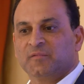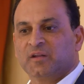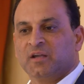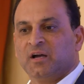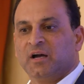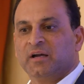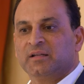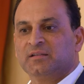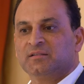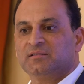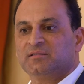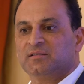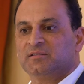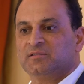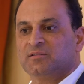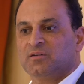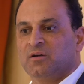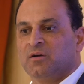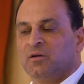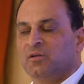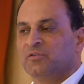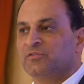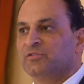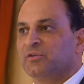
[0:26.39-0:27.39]
guidance
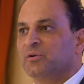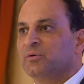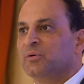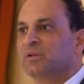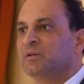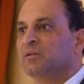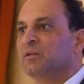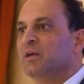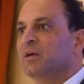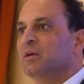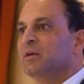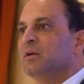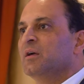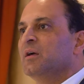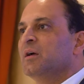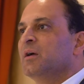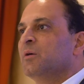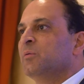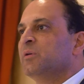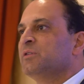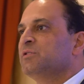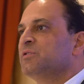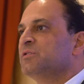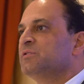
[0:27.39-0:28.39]
also, and
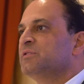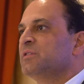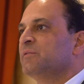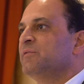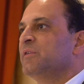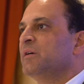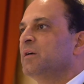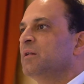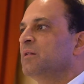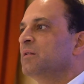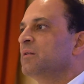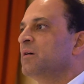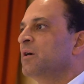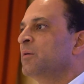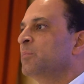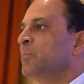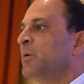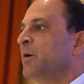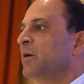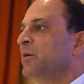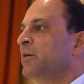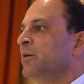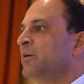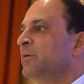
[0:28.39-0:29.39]
Richard Seville, our
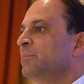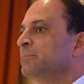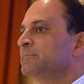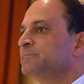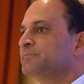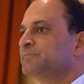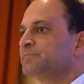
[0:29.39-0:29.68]
partner